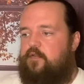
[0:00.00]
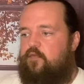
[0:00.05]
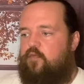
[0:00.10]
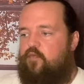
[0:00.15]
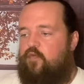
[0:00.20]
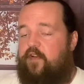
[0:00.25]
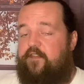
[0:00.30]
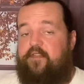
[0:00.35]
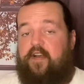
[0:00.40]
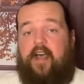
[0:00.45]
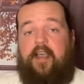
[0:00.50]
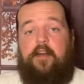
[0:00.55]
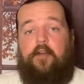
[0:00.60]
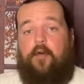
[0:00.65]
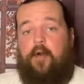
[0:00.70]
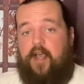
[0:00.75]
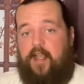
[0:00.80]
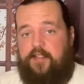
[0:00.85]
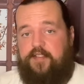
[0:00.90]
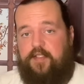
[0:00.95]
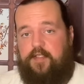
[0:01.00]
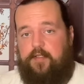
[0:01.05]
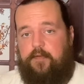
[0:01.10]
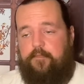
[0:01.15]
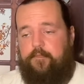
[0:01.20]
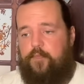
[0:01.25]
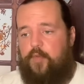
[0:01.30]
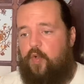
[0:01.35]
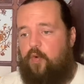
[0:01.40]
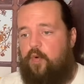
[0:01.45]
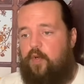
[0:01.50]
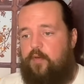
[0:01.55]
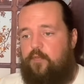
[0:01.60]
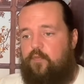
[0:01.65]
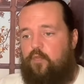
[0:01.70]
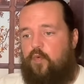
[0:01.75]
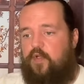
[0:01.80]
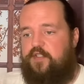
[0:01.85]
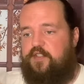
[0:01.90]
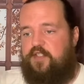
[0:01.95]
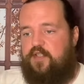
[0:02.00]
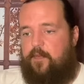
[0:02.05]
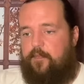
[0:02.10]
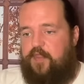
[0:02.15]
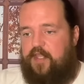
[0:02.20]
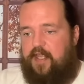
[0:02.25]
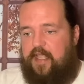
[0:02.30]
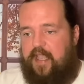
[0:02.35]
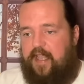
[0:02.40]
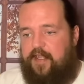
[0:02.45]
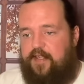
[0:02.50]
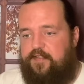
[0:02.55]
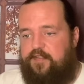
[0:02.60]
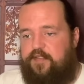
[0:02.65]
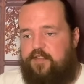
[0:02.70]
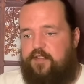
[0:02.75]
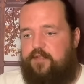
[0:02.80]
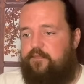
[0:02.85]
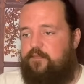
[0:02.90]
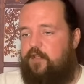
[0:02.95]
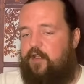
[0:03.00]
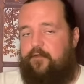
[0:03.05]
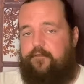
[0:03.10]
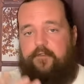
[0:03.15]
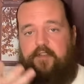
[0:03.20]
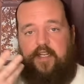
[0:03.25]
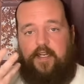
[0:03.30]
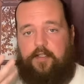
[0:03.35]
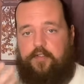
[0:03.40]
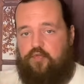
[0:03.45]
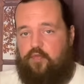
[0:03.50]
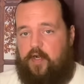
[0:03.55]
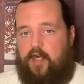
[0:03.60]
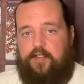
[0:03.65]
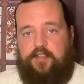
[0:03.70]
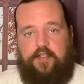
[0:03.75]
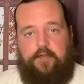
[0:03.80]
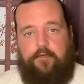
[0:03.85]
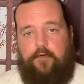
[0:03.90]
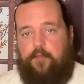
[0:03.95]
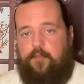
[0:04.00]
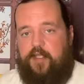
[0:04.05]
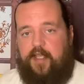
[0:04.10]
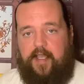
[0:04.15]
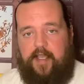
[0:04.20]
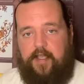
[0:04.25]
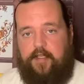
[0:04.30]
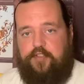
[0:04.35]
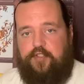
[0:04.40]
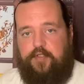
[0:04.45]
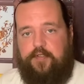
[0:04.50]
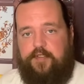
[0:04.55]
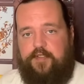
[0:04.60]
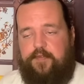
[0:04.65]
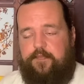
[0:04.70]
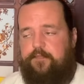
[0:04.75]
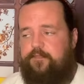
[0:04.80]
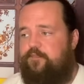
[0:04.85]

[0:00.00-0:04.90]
revitalizing, or when something ends, a phoenix rising from the ashes,